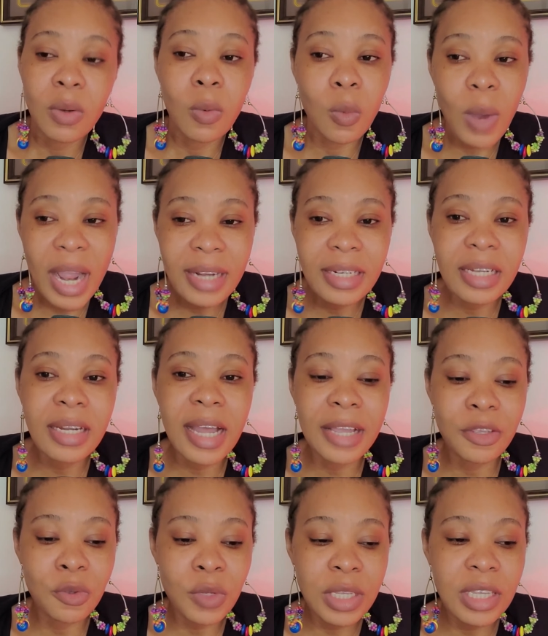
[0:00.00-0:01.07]
Why then are
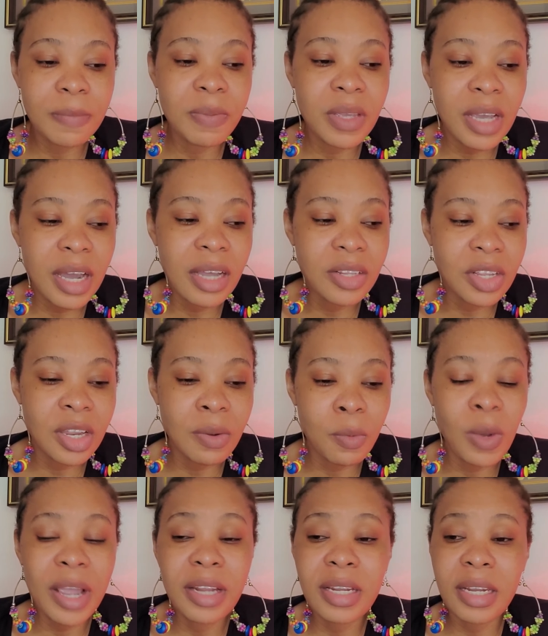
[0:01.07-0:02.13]
you keeping her there?
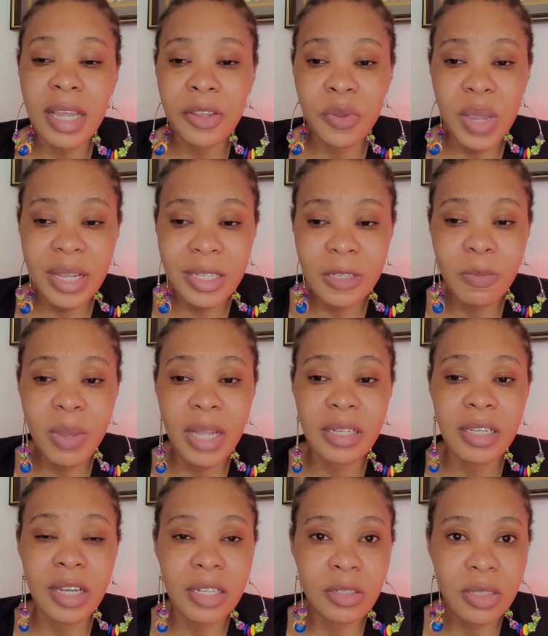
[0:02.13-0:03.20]
Why then are you
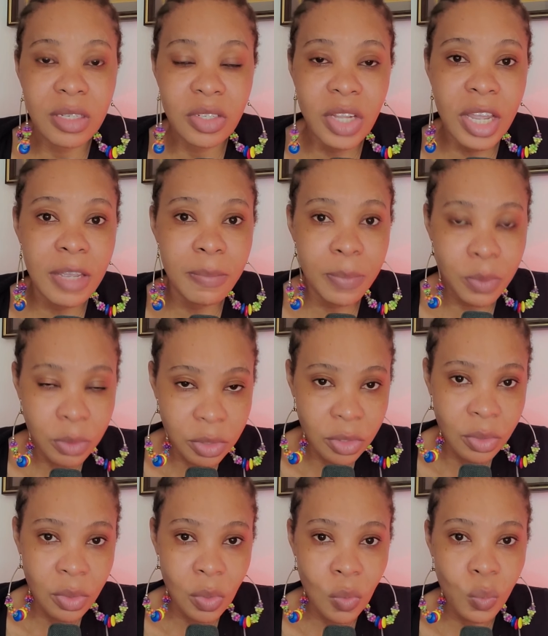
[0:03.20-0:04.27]
expecting her to stay
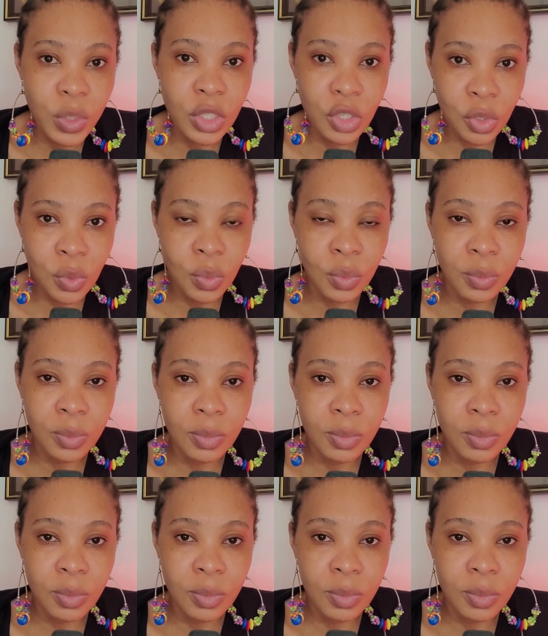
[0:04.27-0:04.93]
put with you?